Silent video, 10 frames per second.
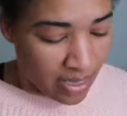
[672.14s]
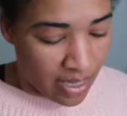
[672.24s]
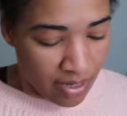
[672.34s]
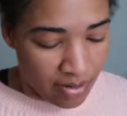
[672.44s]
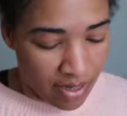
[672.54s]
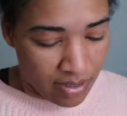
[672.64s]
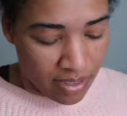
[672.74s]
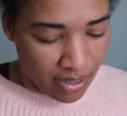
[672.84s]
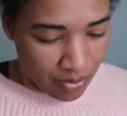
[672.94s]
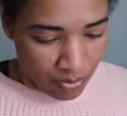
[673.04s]
They go down to
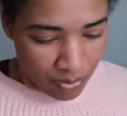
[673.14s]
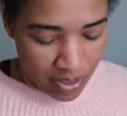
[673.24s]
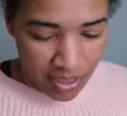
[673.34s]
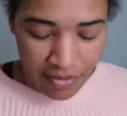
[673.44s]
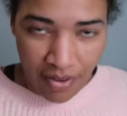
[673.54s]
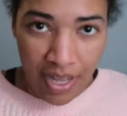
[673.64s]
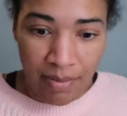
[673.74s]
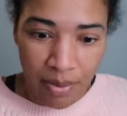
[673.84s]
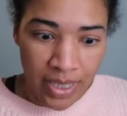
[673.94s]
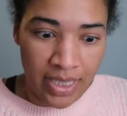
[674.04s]
like really
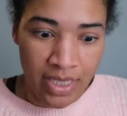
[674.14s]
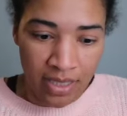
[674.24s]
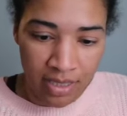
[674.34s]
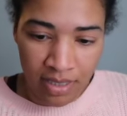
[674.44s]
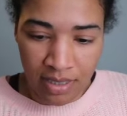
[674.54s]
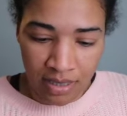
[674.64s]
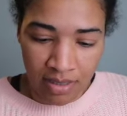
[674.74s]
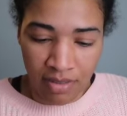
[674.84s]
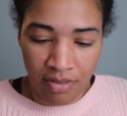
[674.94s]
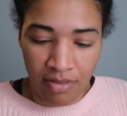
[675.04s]
fine point
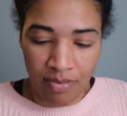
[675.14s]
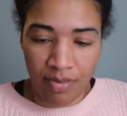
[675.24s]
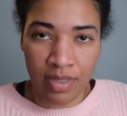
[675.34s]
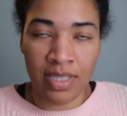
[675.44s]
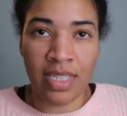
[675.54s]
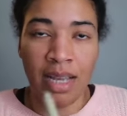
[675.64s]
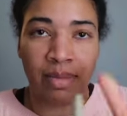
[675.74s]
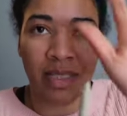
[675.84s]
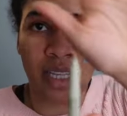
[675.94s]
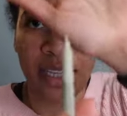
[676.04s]

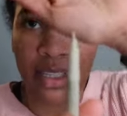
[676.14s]
tips. Like